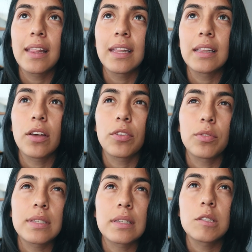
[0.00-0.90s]
And then the other
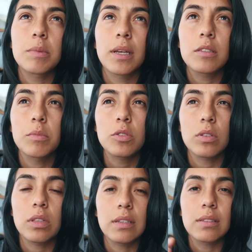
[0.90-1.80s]
reason is because
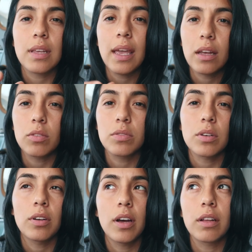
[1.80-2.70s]
most of these candles
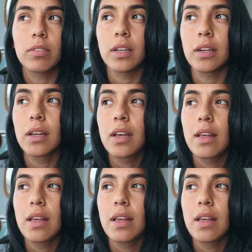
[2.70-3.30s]
are not even,